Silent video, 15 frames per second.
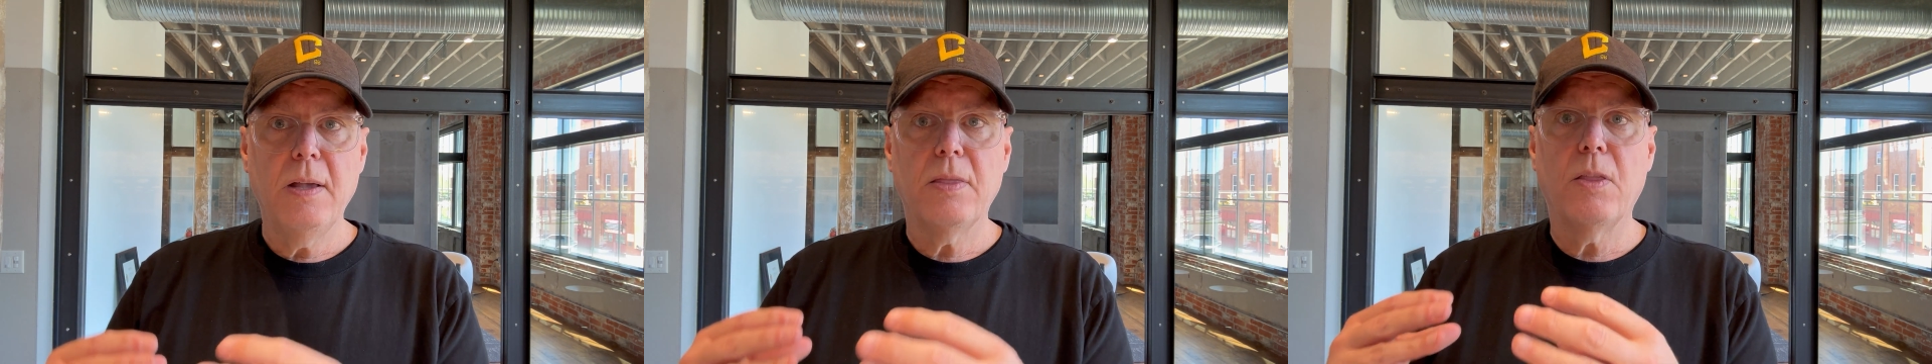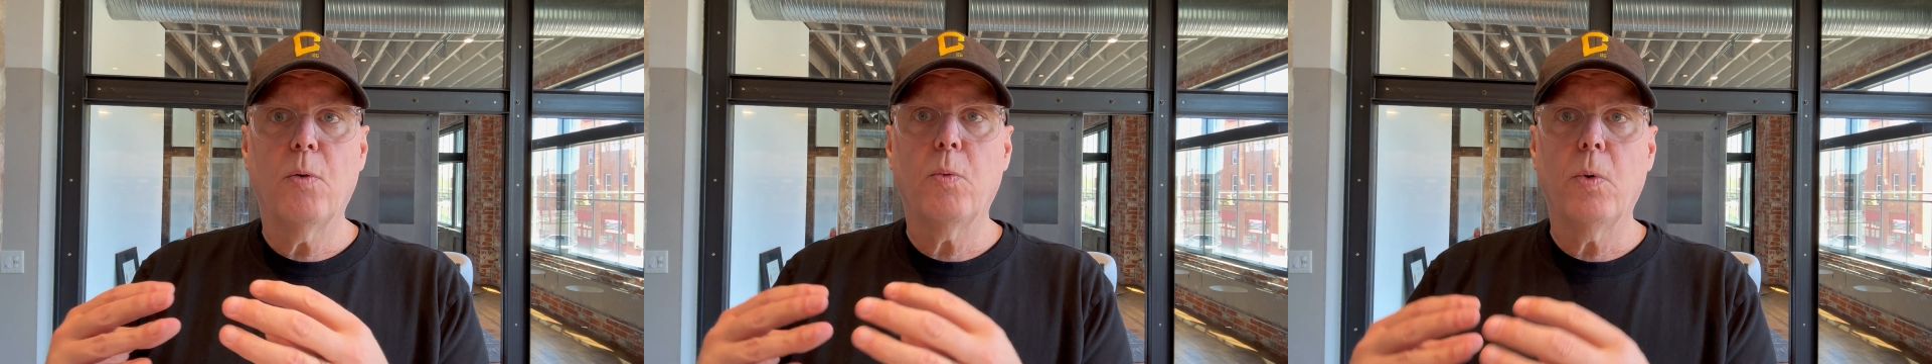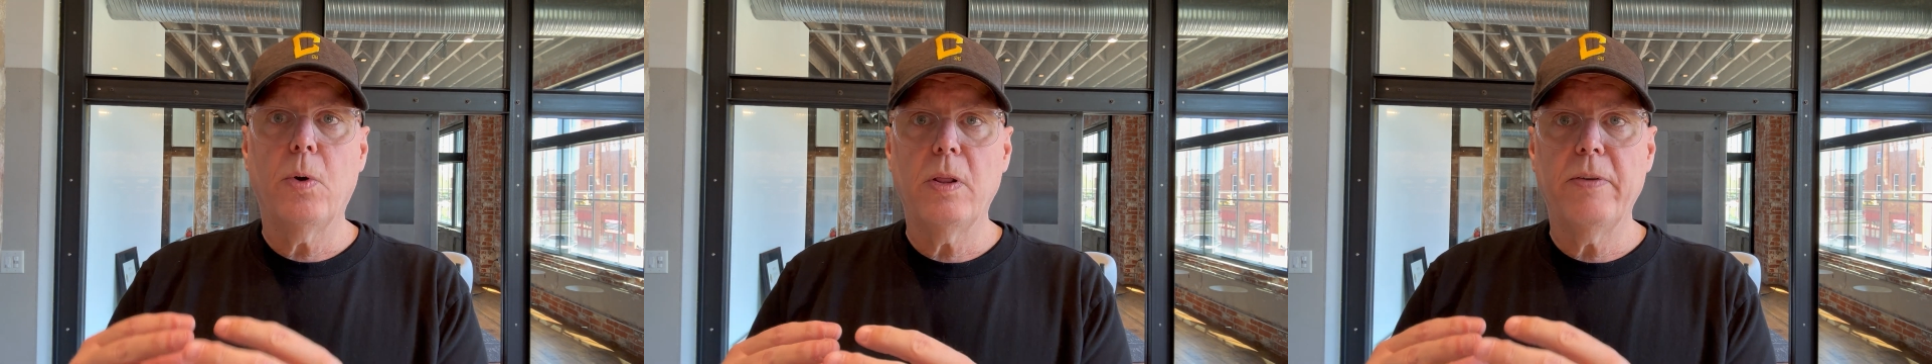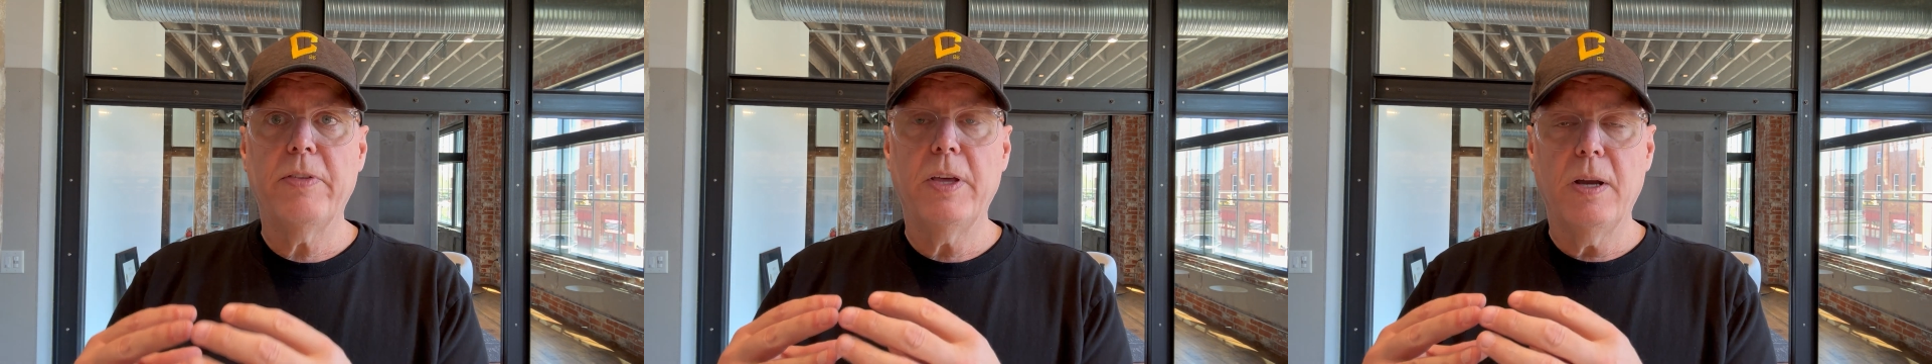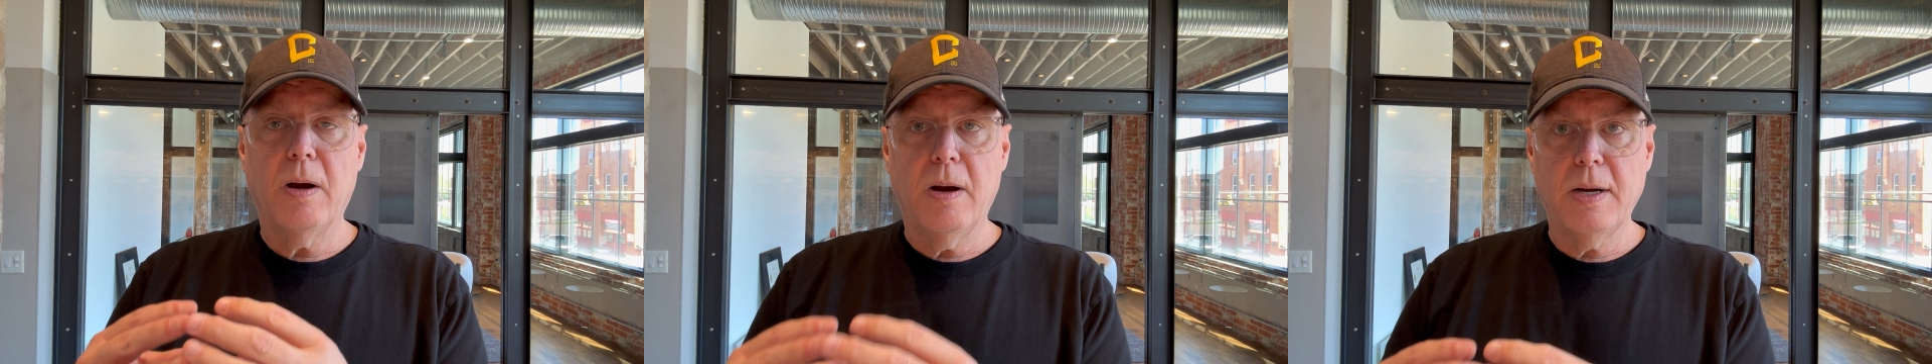the role of
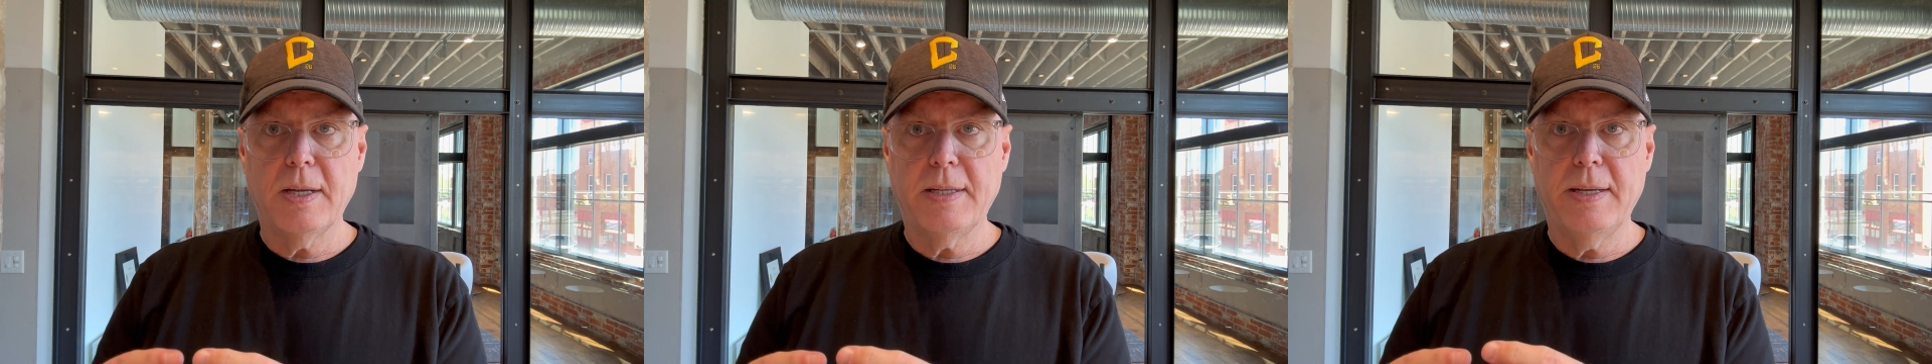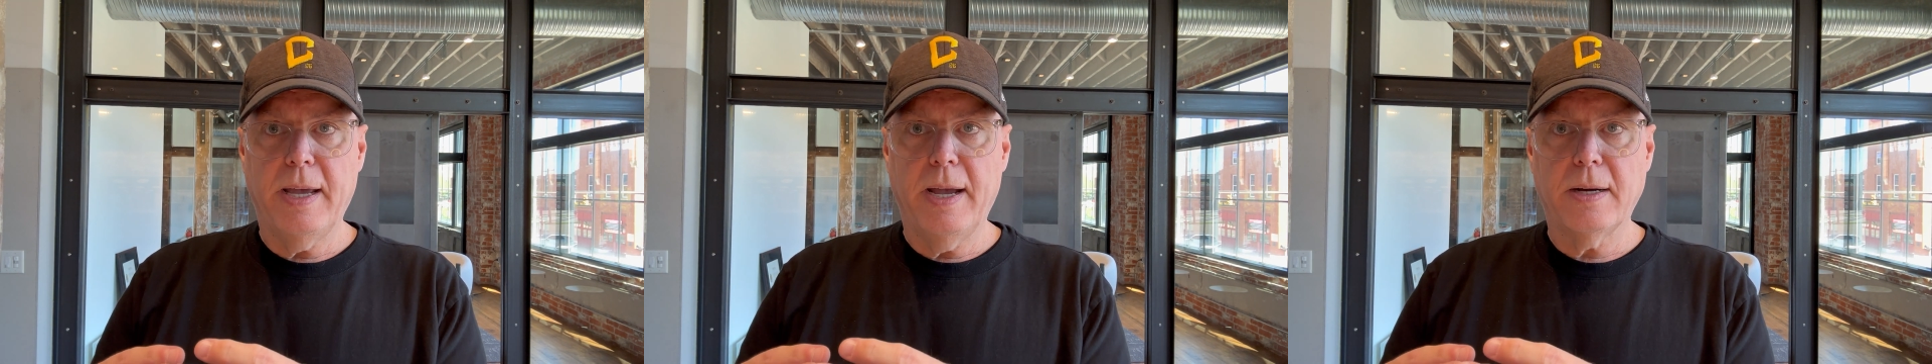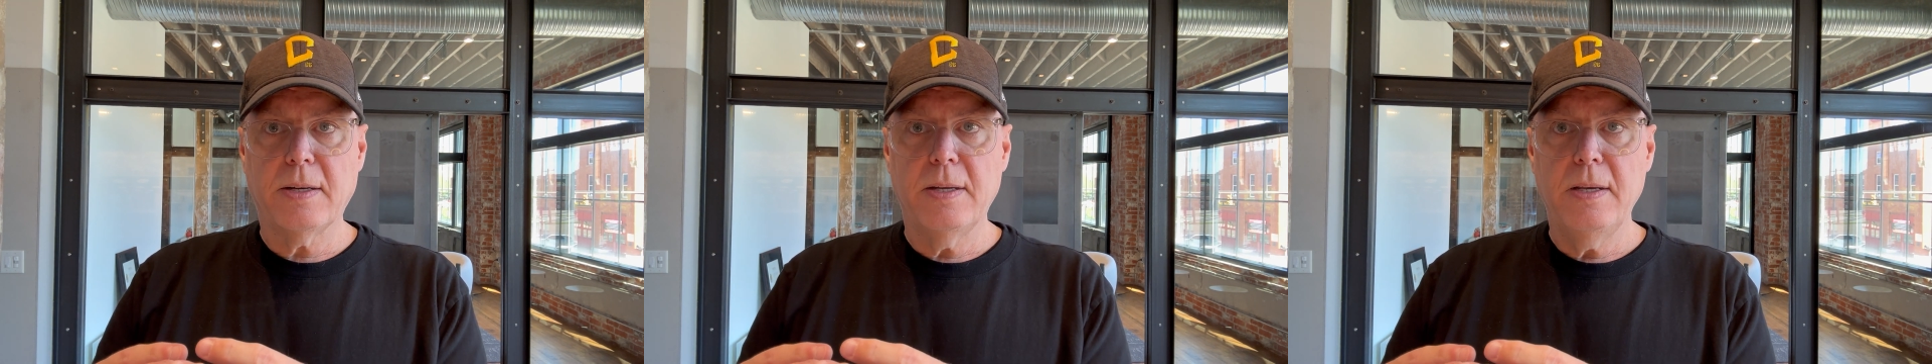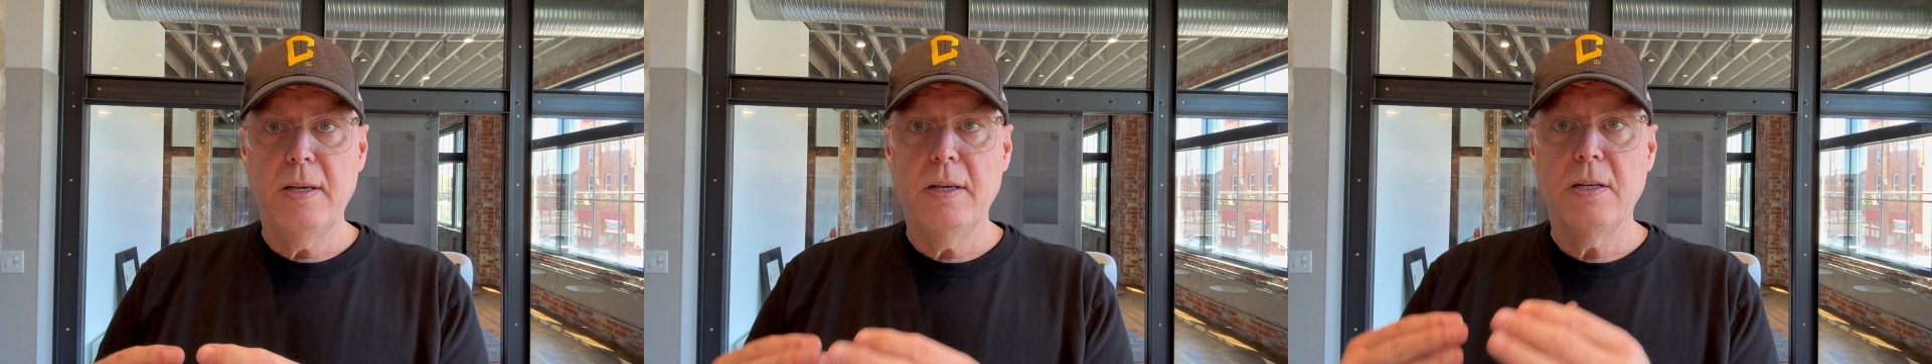the architect